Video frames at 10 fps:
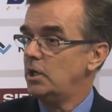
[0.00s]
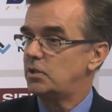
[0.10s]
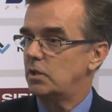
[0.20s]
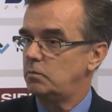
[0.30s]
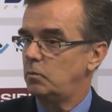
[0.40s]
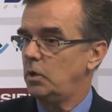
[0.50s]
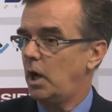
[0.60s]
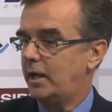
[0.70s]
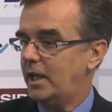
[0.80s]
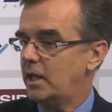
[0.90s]
So
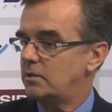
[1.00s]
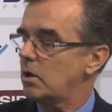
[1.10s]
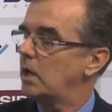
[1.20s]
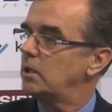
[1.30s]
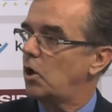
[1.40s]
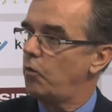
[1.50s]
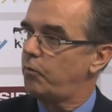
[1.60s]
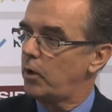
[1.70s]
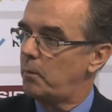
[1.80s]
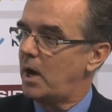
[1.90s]
again, trying to go
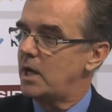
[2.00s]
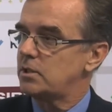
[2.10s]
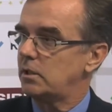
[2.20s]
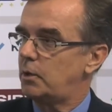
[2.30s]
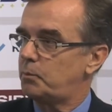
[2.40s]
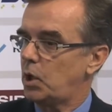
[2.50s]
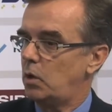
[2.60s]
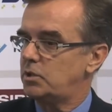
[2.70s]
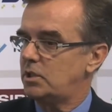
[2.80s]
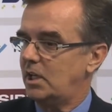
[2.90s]
for a modular
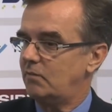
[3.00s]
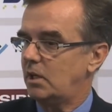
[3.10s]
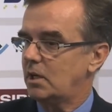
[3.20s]
approach to give the